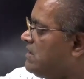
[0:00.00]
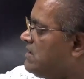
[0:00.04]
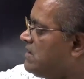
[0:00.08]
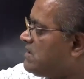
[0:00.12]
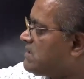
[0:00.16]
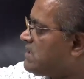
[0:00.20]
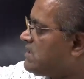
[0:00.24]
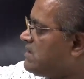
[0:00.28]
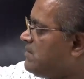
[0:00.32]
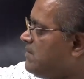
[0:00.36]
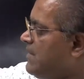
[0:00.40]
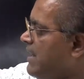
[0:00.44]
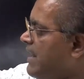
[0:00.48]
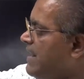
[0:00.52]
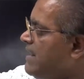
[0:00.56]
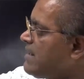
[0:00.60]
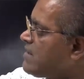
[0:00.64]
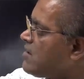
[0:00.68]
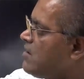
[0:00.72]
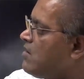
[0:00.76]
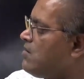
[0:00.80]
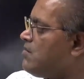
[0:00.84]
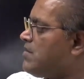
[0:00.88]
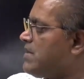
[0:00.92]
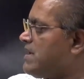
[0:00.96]
These are the main
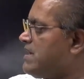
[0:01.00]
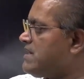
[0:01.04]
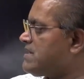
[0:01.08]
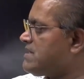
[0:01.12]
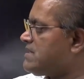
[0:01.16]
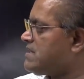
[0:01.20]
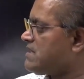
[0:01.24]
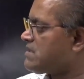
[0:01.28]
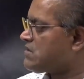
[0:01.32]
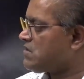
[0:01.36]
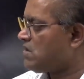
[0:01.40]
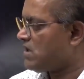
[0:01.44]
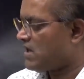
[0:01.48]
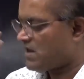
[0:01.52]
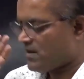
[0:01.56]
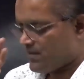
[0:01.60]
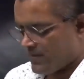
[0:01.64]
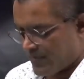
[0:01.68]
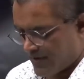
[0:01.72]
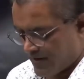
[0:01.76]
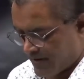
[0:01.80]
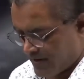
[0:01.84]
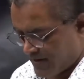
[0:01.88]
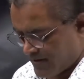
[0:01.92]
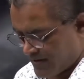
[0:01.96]
components in the solar
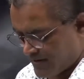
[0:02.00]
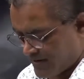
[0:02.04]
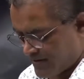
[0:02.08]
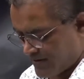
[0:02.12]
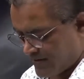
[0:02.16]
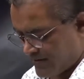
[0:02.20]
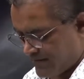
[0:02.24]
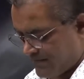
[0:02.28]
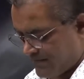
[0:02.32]
panels.